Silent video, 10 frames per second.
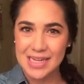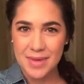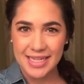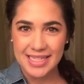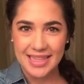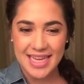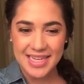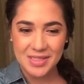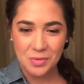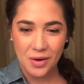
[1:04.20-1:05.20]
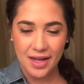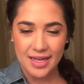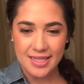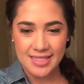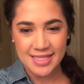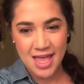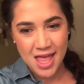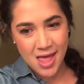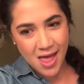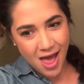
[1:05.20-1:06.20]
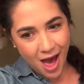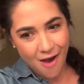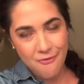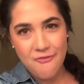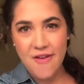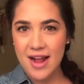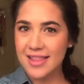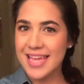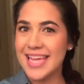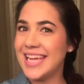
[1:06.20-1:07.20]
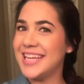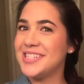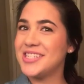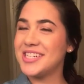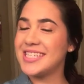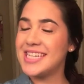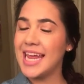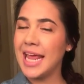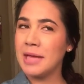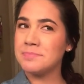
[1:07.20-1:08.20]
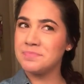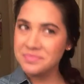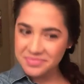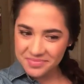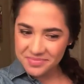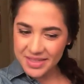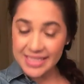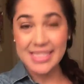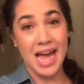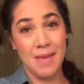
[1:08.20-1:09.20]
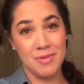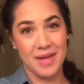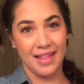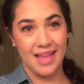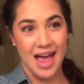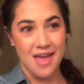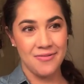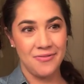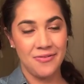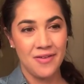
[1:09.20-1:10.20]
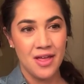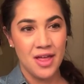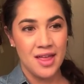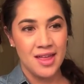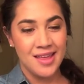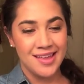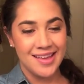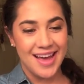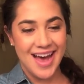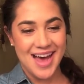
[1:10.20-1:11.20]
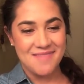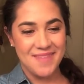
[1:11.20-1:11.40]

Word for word: time I did this was a fairly interesting time in my life um,